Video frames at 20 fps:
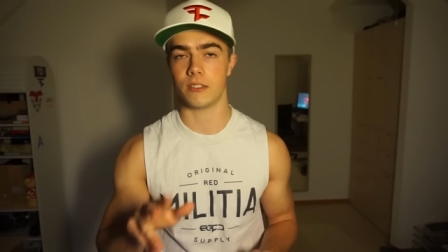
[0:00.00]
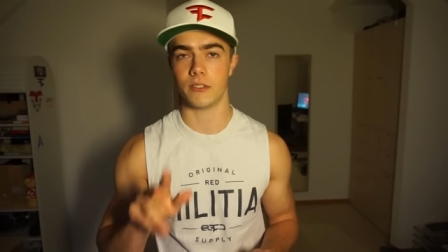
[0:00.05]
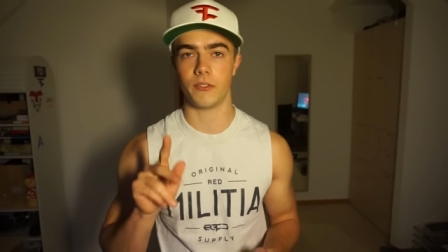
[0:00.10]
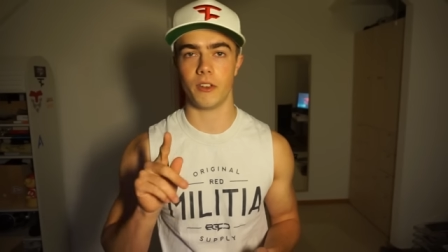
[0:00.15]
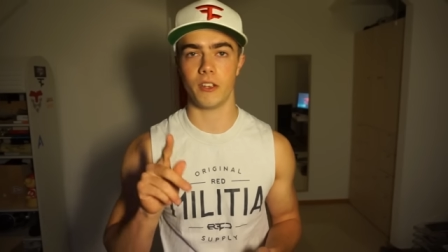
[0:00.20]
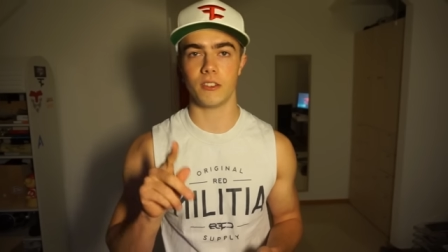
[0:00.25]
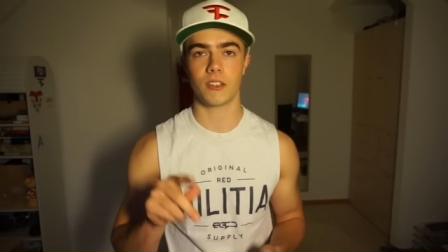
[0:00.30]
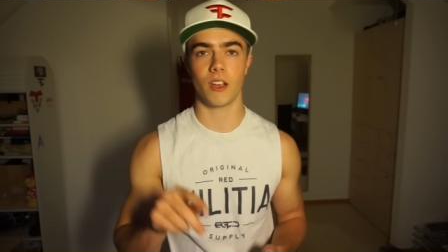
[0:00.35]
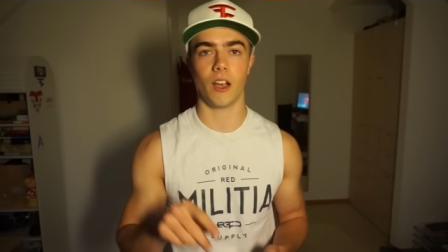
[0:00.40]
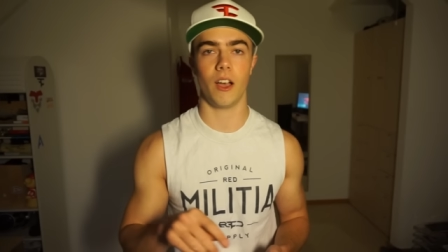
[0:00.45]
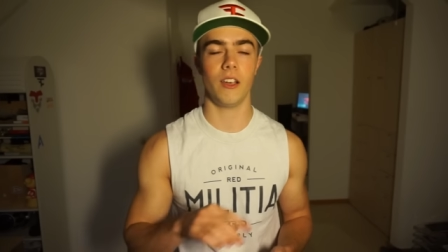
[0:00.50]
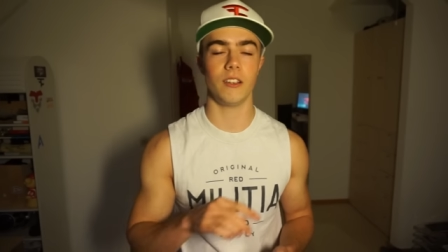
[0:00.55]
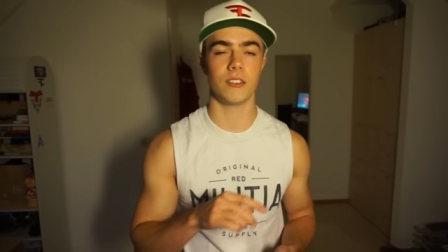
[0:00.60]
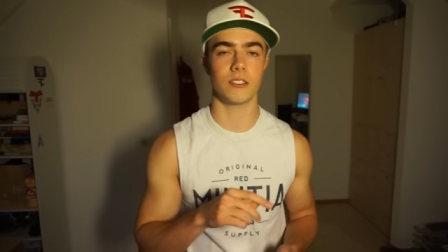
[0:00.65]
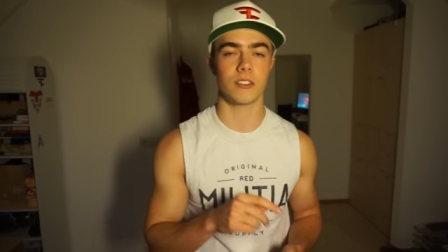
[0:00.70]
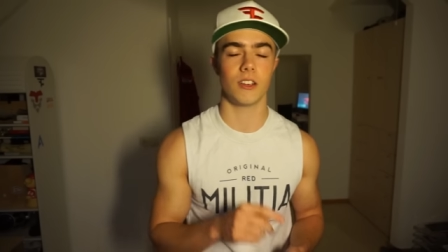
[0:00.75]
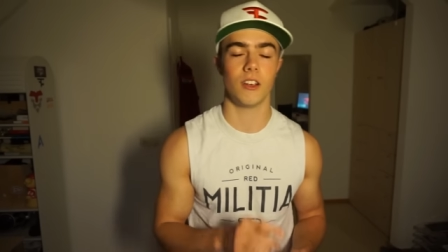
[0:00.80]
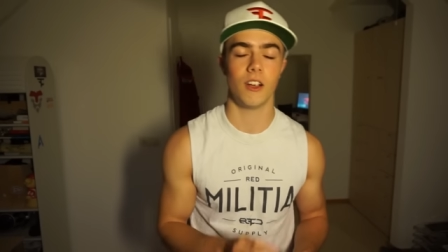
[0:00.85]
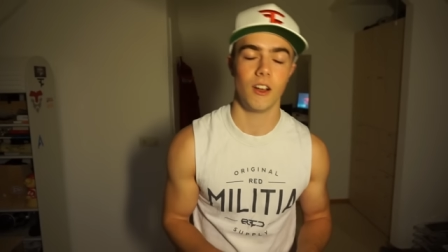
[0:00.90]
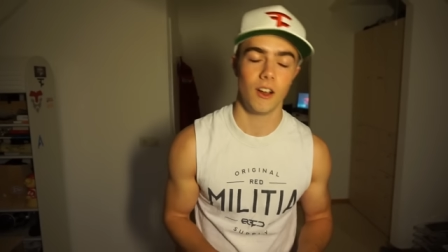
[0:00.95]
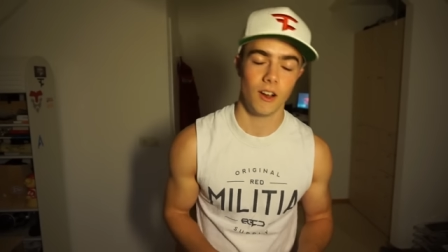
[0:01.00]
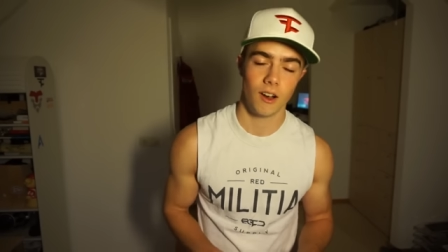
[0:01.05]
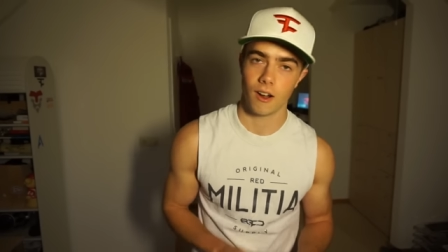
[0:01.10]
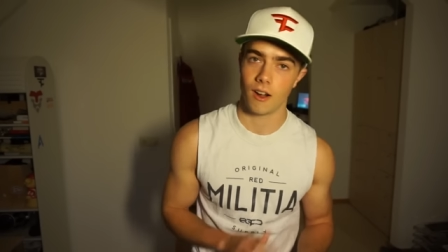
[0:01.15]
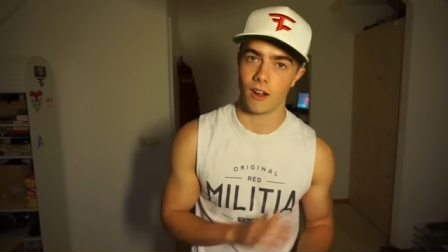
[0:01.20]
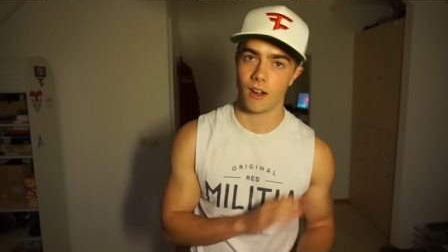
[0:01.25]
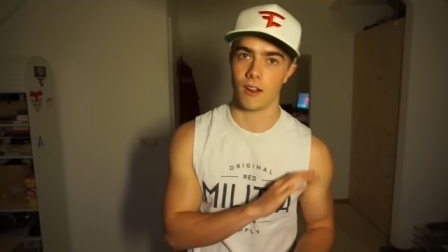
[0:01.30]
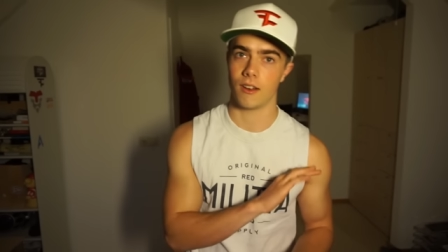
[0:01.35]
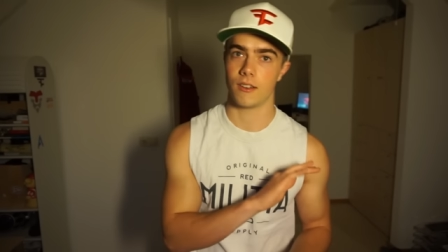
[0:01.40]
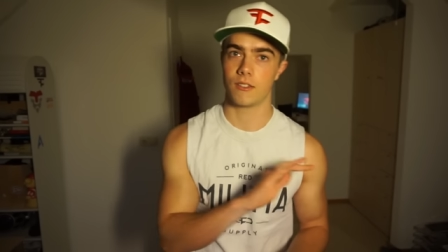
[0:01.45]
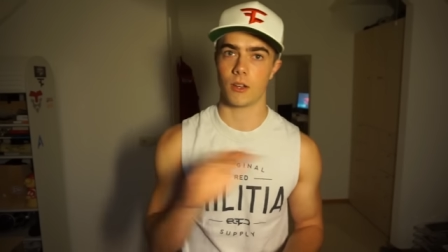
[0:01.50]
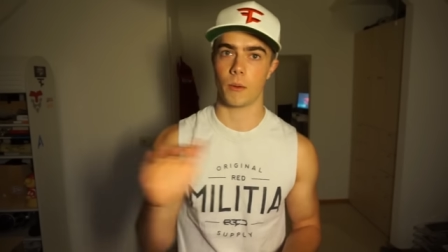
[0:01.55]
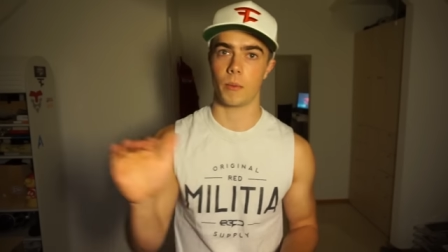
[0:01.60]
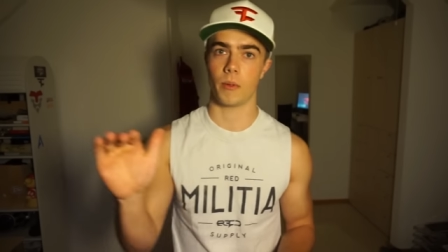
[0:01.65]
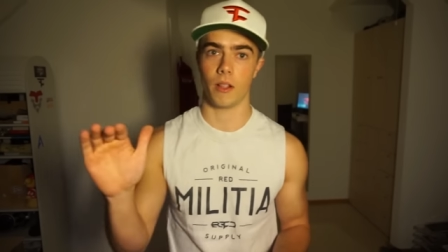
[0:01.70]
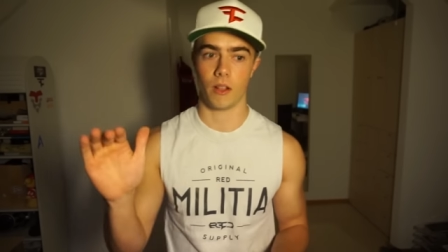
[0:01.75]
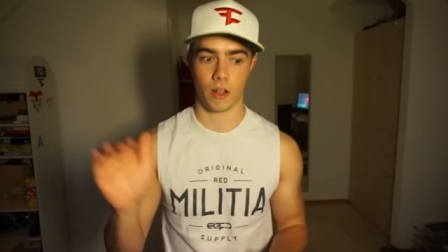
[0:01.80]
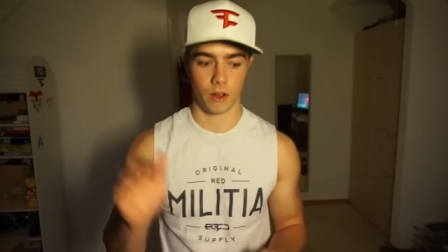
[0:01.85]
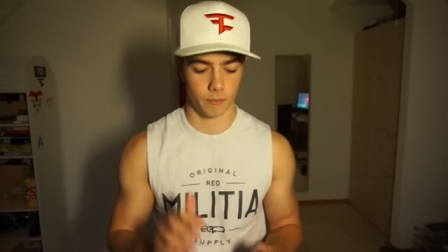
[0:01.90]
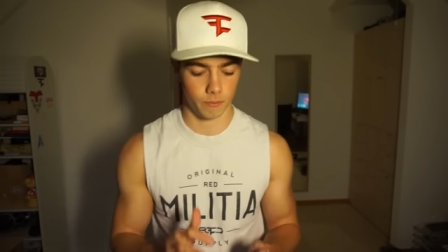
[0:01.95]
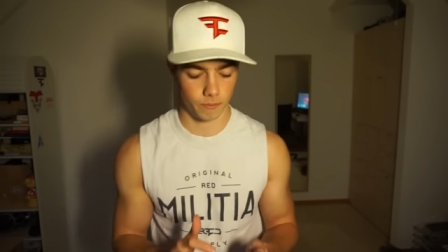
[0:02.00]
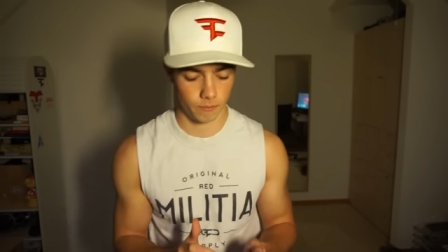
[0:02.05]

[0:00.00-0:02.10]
The FaZe guys, uh, the top of the line